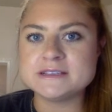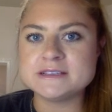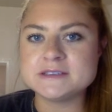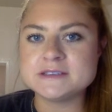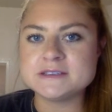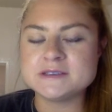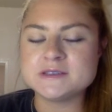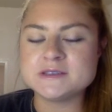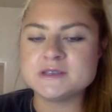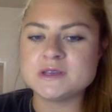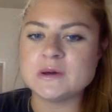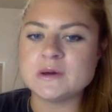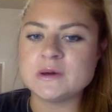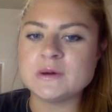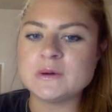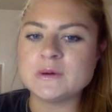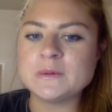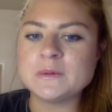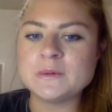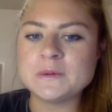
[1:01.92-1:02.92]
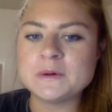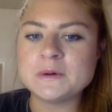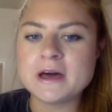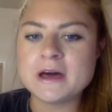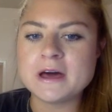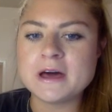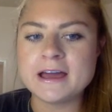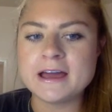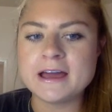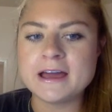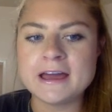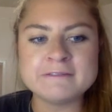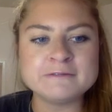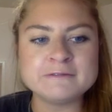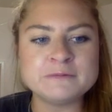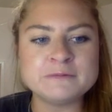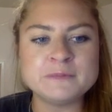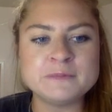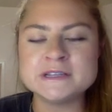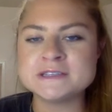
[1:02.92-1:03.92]
So I
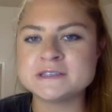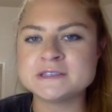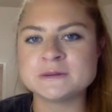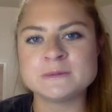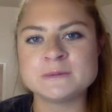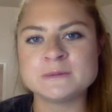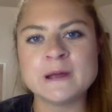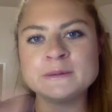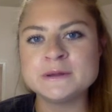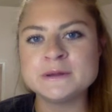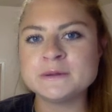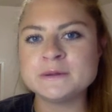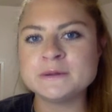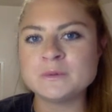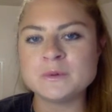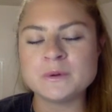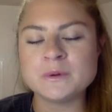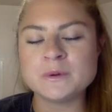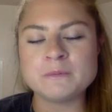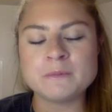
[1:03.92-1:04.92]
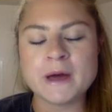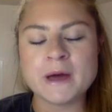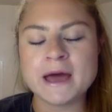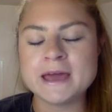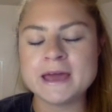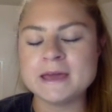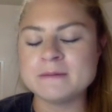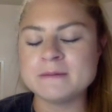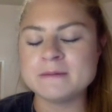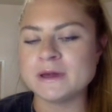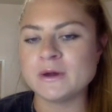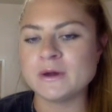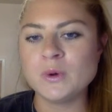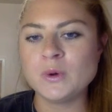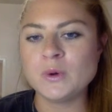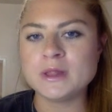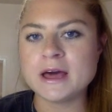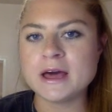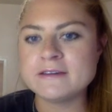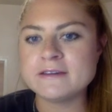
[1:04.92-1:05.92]
have been surrounded by it my
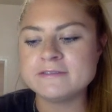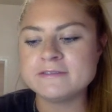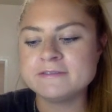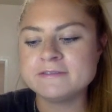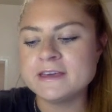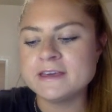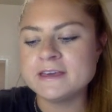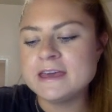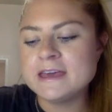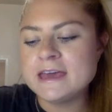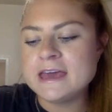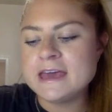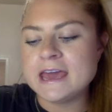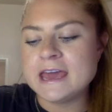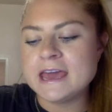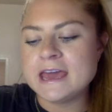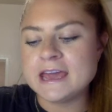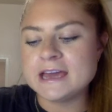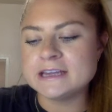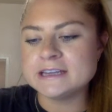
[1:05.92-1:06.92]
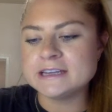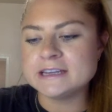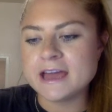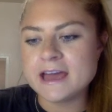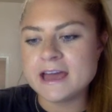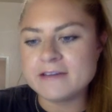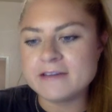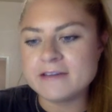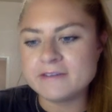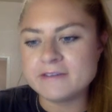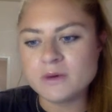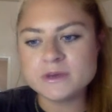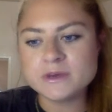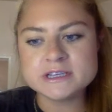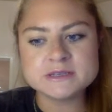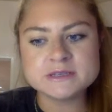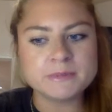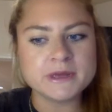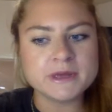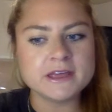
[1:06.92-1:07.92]
whole life, and I have
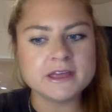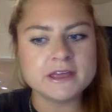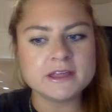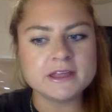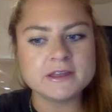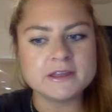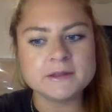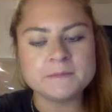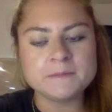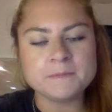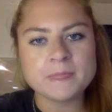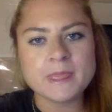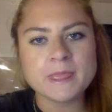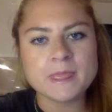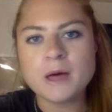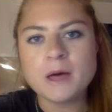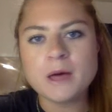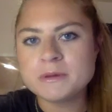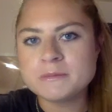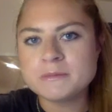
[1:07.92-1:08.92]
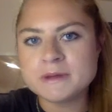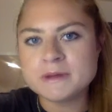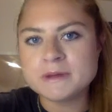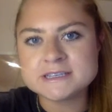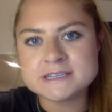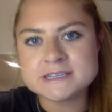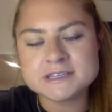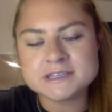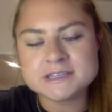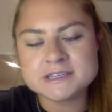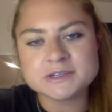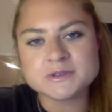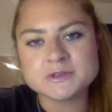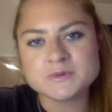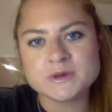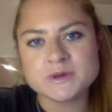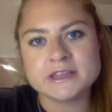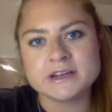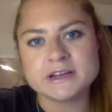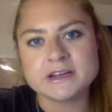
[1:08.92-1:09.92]
always been helping my sisters
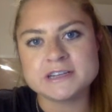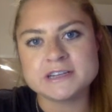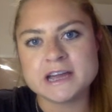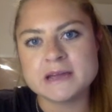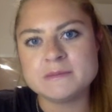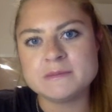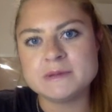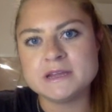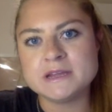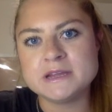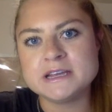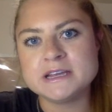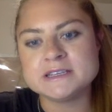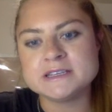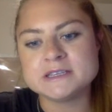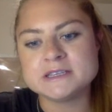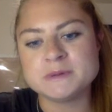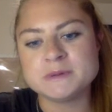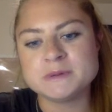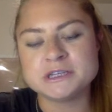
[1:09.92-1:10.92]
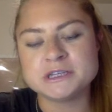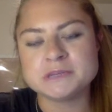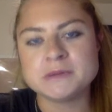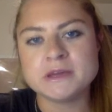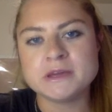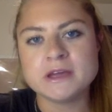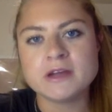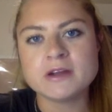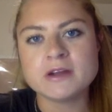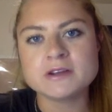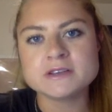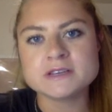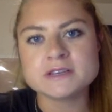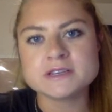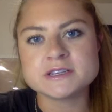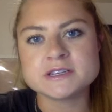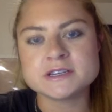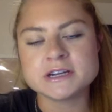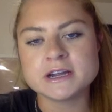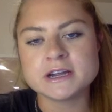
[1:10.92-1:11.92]
with their diabetes, especially my younger
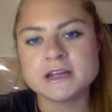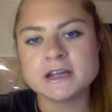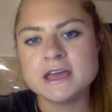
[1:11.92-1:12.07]
sister.